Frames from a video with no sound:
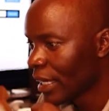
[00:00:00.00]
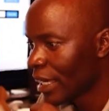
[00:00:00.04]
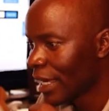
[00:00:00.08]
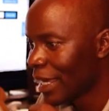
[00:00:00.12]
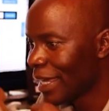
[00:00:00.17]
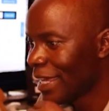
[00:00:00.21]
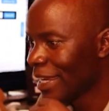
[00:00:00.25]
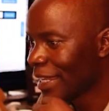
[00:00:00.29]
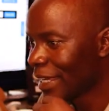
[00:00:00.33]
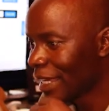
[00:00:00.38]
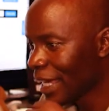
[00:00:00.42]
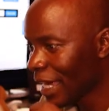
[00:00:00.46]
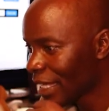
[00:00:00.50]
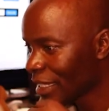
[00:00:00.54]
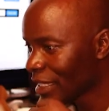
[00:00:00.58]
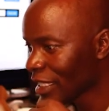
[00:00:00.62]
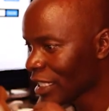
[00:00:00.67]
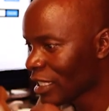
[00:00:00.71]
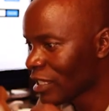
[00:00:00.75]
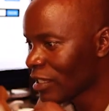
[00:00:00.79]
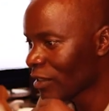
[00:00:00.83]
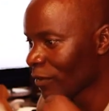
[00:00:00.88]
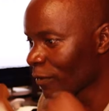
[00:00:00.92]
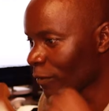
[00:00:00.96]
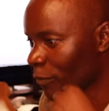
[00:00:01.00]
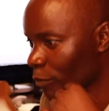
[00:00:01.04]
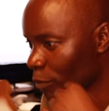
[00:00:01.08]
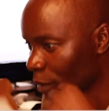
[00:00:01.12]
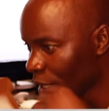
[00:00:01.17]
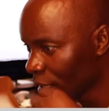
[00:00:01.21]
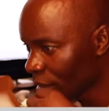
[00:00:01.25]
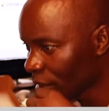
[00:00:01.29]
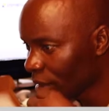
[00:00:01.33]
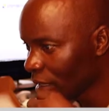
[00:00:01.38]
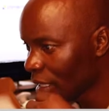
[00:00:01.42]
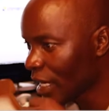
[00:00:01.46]
In case it's
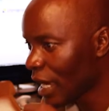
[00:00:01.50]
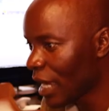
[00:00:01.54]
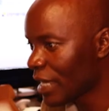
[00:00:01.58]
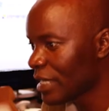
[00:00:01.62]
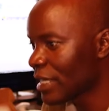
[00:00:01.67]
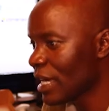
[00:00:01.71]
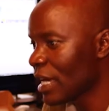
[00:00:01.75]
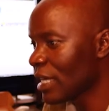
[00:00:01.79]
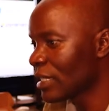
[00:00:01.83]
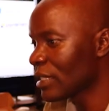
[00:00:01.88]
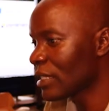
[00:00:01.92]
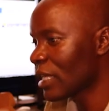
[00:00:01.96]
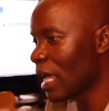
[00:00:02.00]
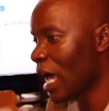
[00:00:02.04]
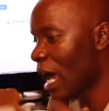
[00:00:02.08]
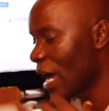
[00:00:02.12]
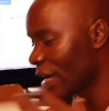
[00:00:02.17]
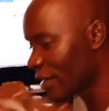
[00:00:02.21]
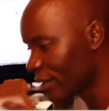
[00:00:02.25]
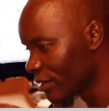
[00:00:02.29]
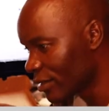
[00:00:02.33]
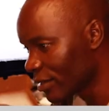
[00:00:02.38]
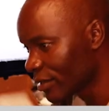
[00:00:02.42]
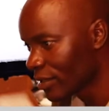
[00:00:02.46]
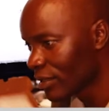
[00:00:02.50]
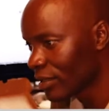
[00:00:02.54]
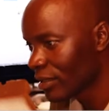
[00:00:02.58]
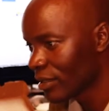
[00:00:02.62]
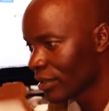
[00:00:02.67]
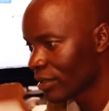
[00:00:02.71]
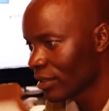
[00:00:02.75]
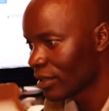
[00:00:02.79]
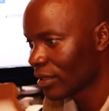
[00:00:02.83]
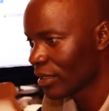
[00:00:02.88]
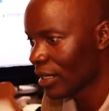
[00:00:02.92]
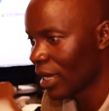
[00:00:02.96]
missing, I just add
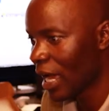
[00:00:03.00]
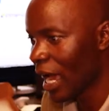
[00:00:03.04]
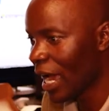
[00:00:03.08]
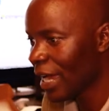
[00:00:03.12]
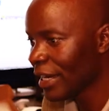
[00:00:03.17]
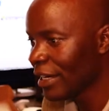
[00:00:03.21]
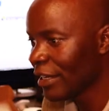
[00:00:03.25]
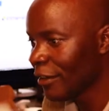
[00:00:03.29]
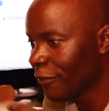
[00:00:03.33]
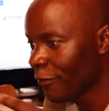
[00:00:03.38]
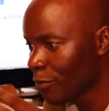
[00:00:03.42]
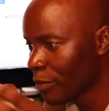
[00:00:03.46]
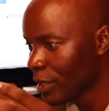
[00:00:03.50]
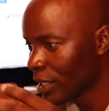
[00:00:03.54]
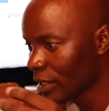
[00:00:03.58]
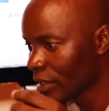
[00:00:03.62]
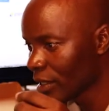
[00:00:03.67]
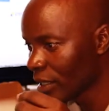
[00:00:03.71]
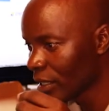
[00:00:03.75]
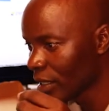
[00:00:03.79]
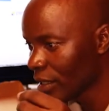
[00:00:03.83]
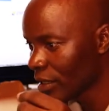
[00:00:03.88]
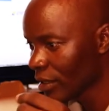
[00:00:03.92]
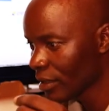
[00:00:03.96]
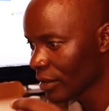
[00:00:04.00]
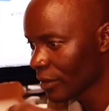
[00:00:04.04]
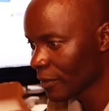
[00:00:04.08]
if missing.